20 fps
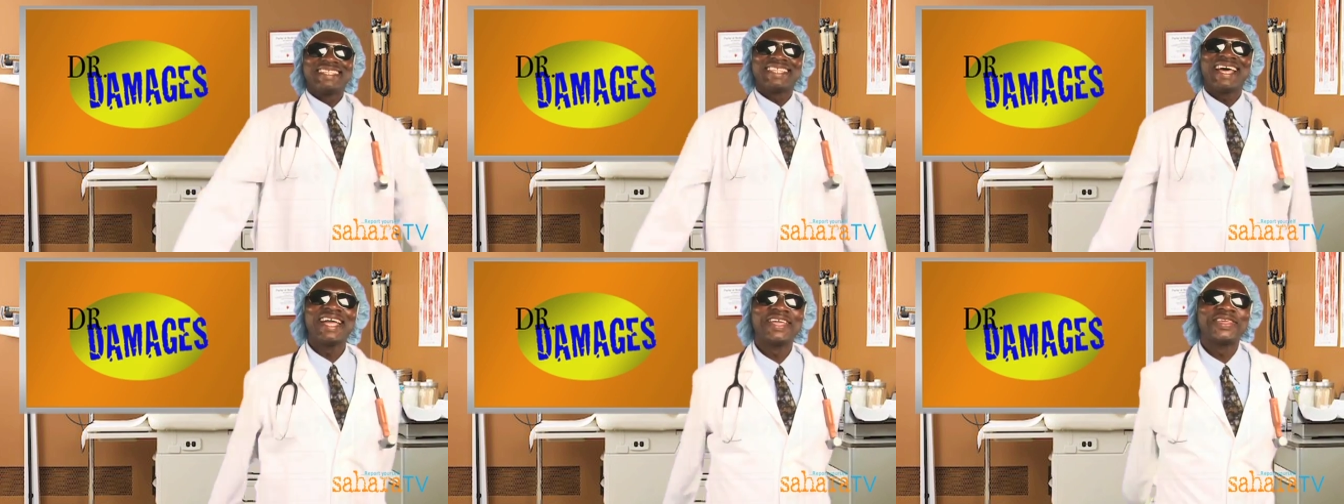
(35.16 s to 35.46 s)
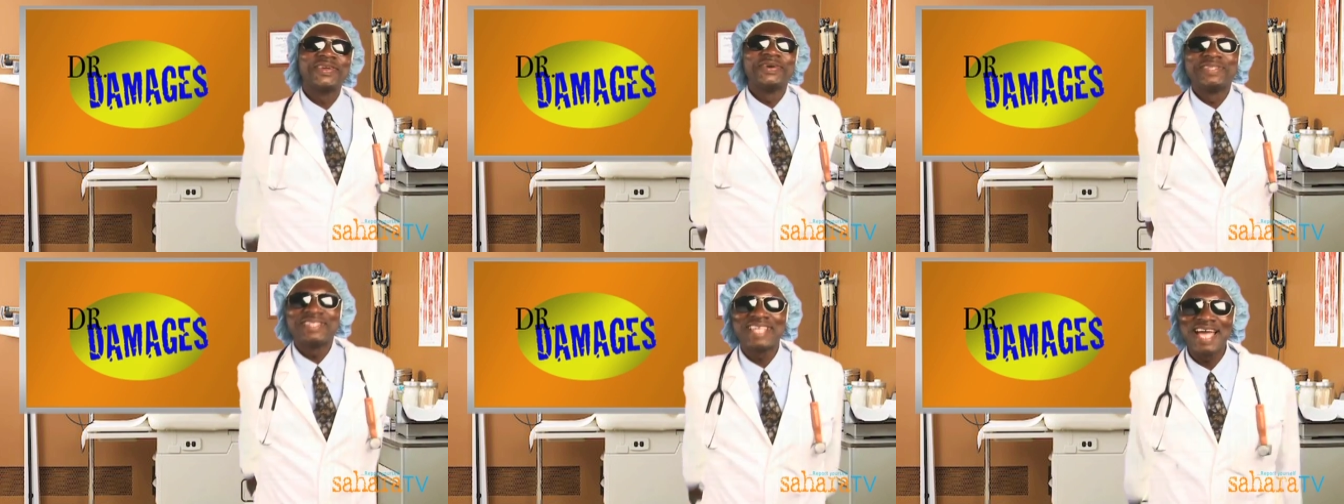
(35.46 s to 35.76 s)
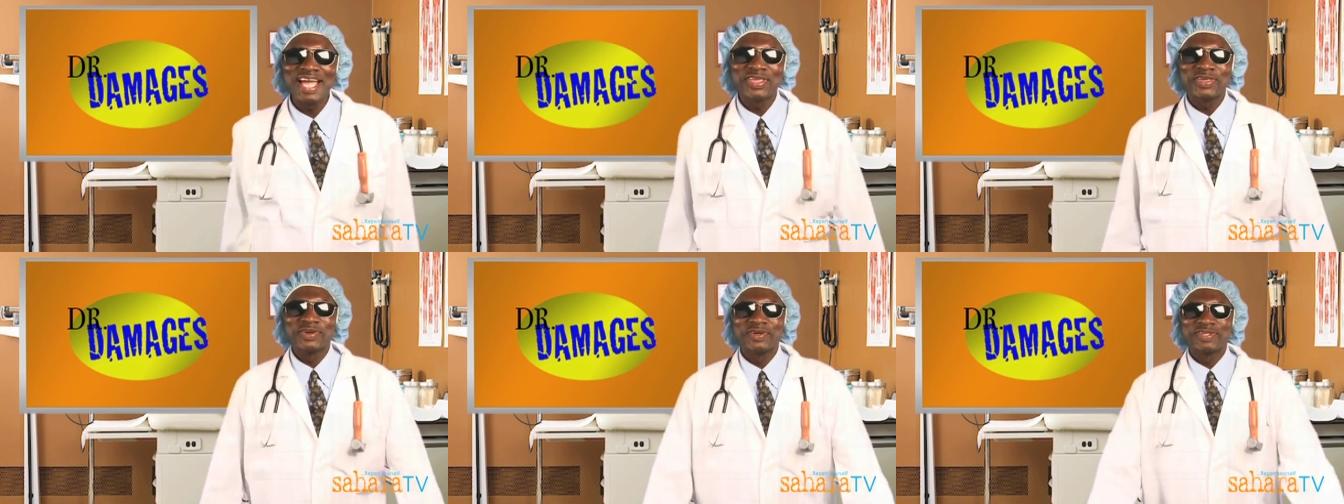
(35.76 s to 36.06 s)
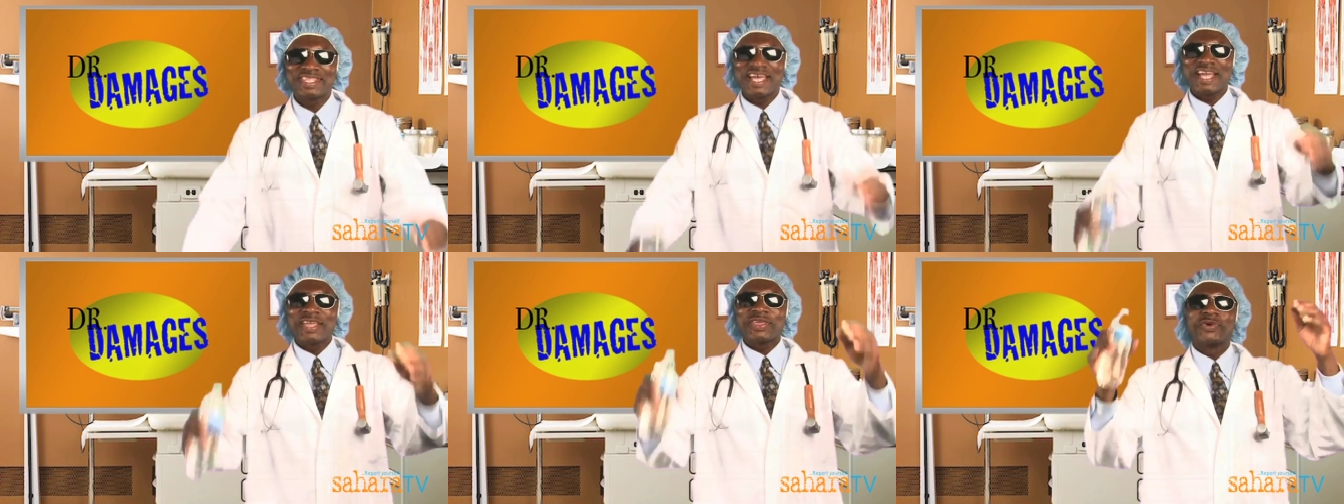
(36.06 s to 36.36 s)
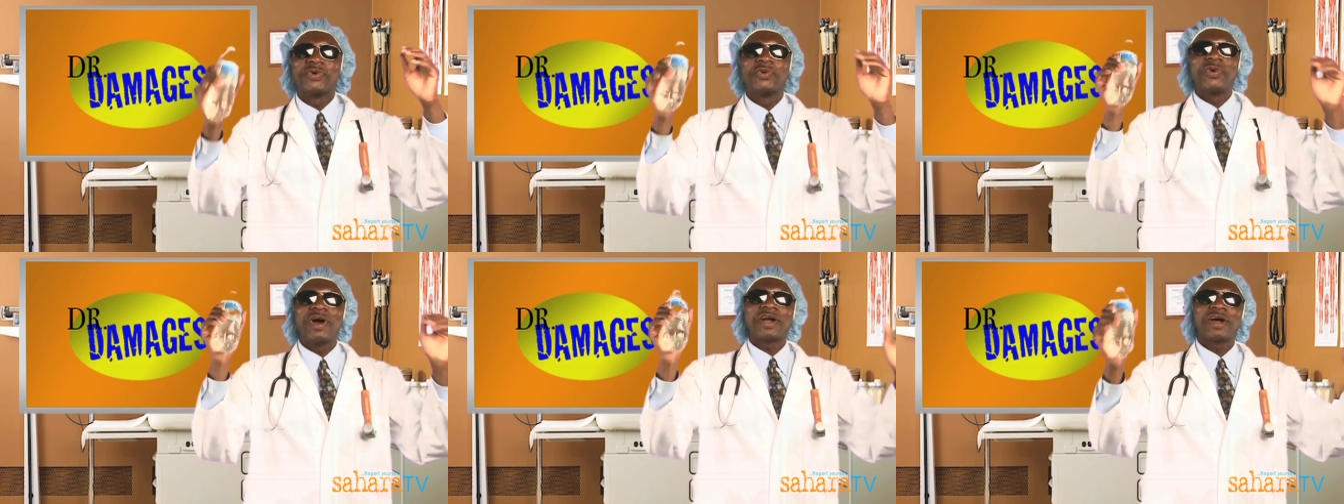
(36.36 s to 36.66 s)
thank you, thank you, thank
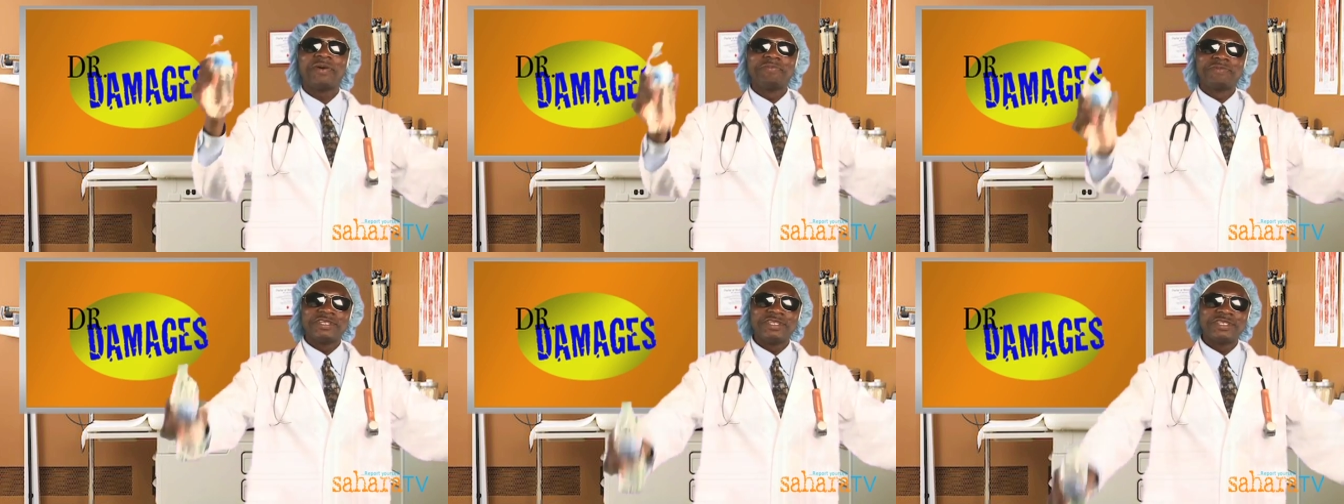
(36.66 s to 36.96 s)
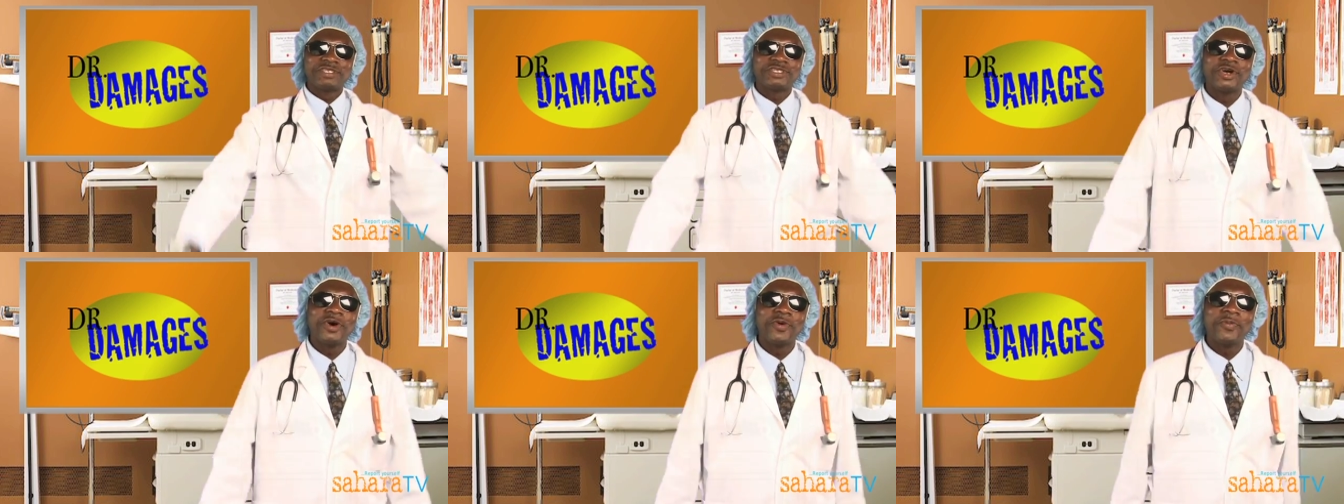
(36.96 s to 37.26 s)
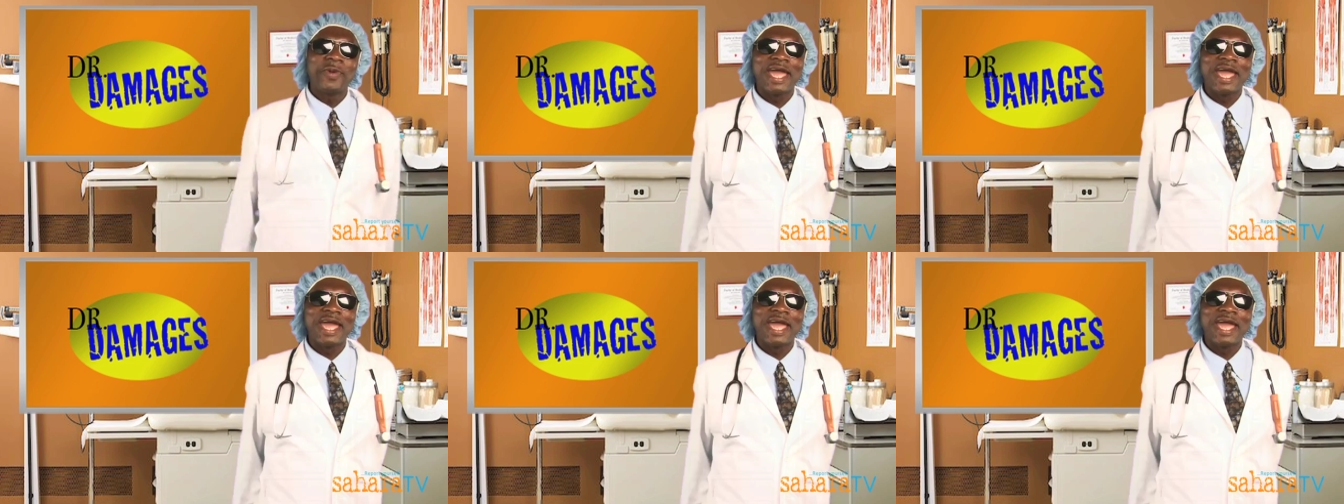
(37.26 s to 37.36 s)
you. Welcome to the show.